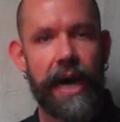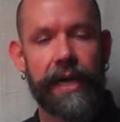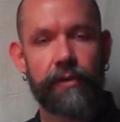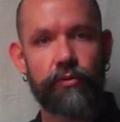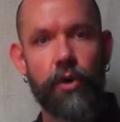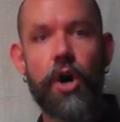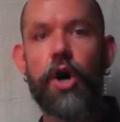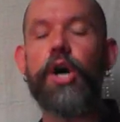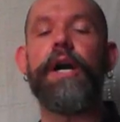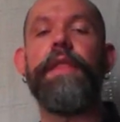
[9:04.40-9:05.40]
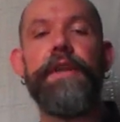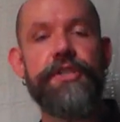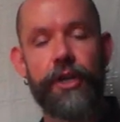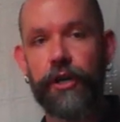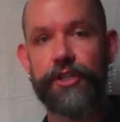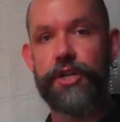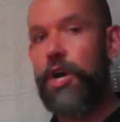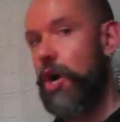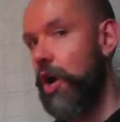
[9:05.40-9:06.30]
got it wrong, the church